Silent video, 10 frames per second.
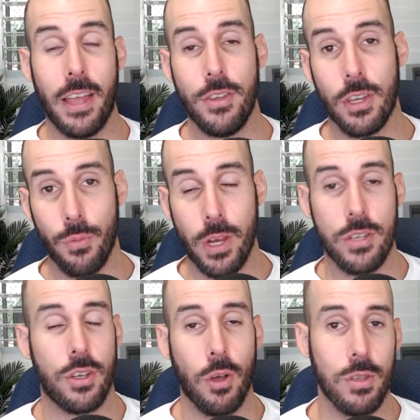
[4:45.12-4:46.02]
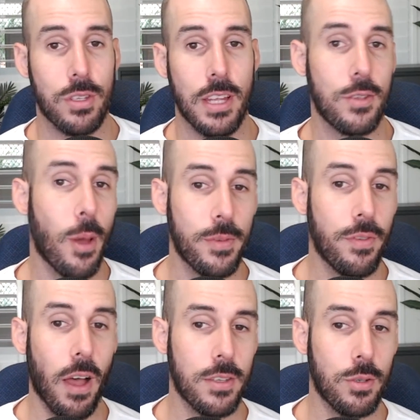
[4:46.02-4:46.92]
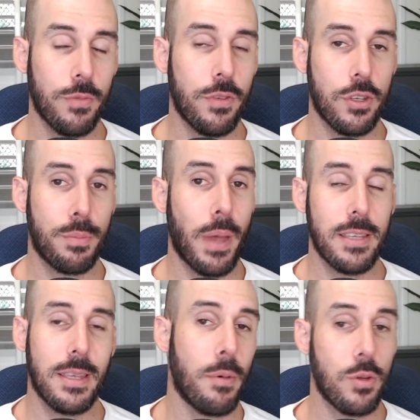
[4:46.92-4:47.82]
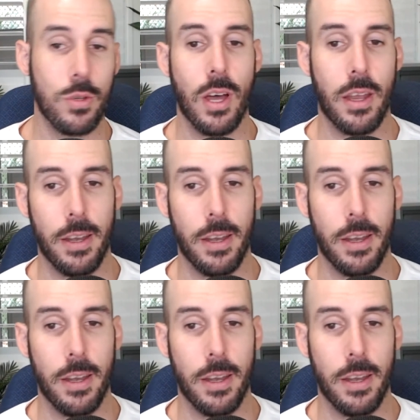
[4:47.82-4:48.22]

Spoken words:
and you can reach your goals 10 times faster if you just pay someone who's done